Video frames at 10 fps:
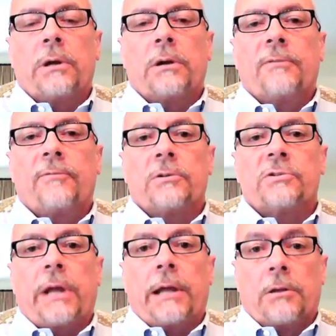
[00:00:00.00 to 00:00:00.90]
we'll get our
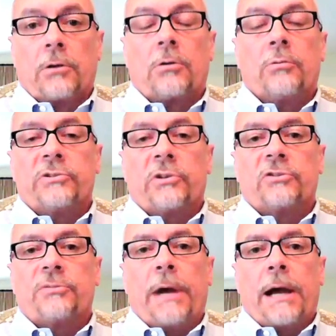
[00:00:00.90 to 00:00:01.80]
first analytical
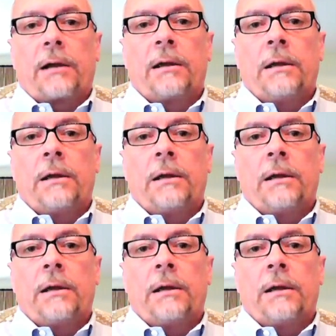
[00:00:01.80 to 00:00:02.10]
results back.